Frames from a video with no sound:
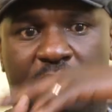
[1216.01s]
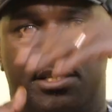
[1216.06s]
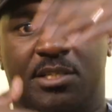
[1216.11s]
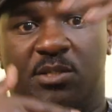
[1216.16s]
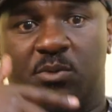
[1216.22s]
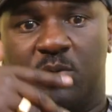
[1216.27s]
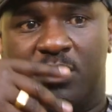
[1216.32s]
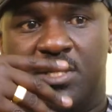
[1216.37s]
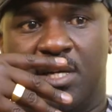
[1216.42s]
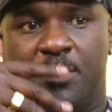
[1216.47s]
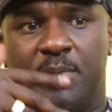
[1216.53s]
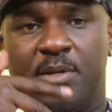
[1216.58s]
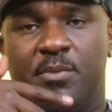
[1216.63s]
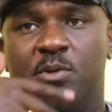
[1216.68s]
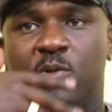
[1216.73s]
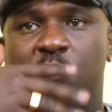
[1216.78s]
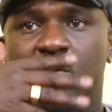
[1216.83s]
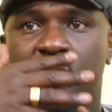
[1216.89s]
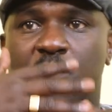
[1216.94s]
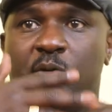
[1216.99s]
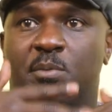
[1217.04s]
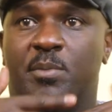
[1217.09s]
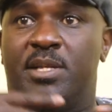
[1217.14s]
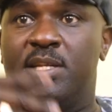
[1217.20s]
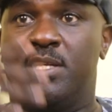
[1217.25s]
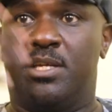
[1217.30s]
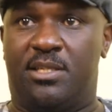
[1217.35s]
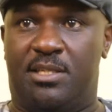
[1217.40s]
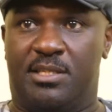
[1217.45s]
This is what's happening with you and your
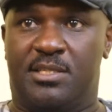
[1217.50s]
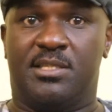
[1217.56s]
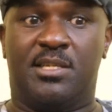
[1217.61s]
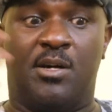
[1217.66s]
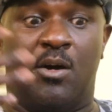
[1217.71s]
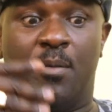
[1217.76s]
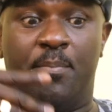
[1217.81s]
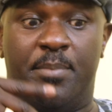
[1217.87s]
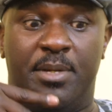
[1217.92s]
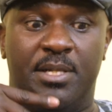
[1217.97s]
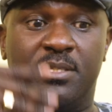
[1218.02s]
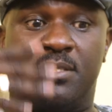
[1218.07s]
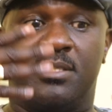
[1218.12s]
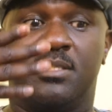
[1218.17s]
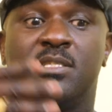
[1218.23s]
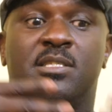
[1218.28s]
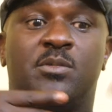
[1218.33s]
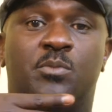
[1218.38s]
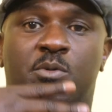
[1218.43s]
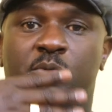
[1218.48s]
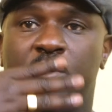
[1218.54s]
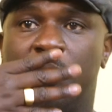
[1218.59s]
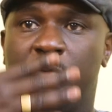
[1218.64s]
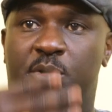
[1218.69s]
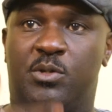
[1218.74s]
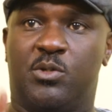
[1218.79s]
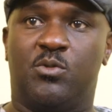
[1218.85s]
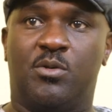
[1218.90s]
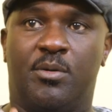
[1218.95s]
money. And this is our bills. This is what we are
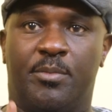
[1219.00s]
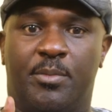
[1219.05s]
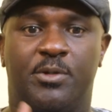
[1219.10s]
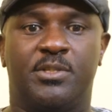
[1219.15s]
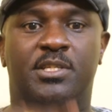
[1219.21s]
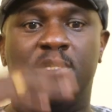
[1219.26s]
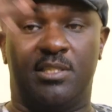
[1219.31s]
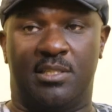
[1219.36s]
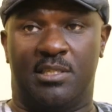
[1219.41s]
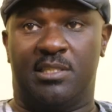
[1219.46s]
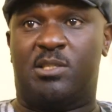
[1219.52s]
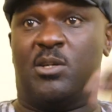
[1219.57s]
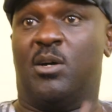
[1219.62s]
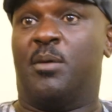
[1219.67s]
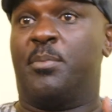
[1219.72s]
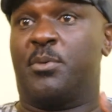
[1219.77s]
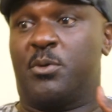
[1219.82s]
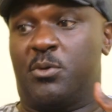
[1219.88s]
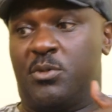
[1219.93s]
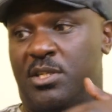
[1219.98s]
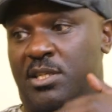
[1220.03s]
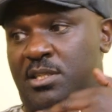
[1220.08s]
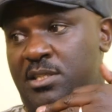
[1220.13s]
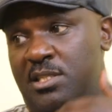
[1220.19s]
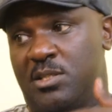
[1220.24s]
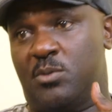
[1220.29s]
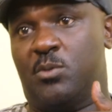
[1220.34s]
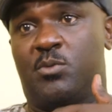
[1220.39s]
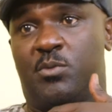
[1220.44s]
going to do about it. This is our project.
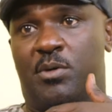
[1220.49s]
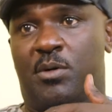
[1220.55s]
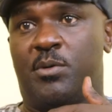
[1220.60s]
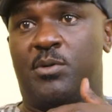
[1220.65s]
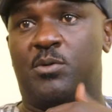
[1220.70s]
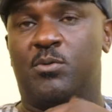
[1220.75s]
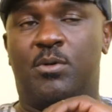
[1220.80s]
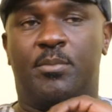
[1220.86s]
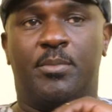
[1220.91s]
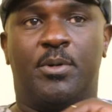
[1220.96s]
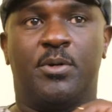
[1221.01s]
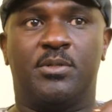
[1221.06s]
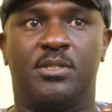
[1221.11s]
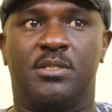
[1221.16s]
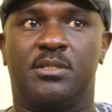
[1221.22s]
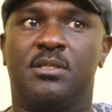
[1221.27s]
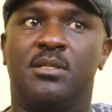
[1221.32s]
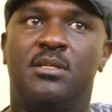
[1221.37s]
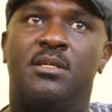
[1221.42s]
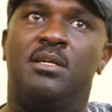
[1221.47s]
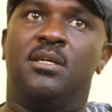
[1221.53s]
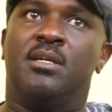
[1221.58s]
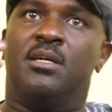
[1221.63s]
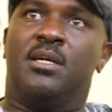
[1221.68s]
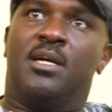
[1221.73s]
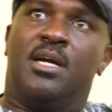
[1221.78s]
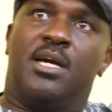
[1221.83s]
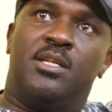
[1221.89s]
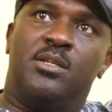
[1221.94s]
This is what we're going to do about it.
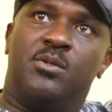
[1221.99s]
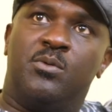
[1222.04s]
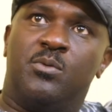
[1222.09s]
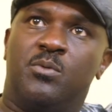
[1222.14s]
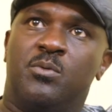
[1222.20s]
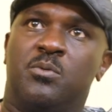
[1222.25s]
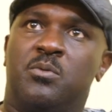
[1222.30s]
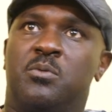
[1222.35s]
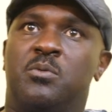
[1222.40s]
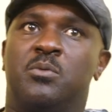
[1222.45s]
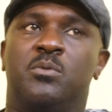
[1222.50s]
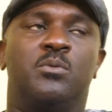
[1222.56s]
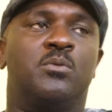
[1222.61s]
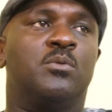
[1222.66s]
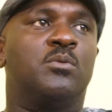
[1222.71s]
And you